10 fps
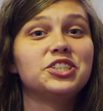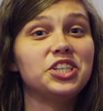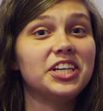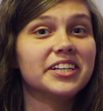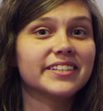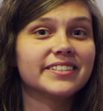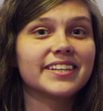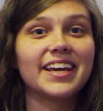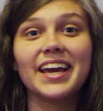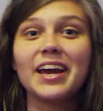Cheetahs
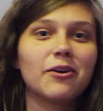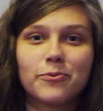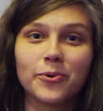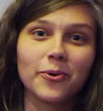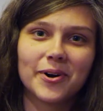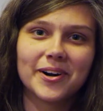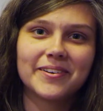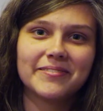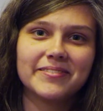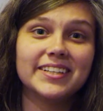can't roar.
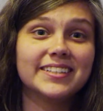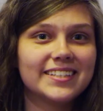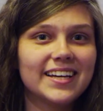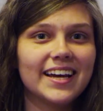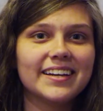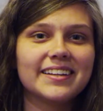Instead,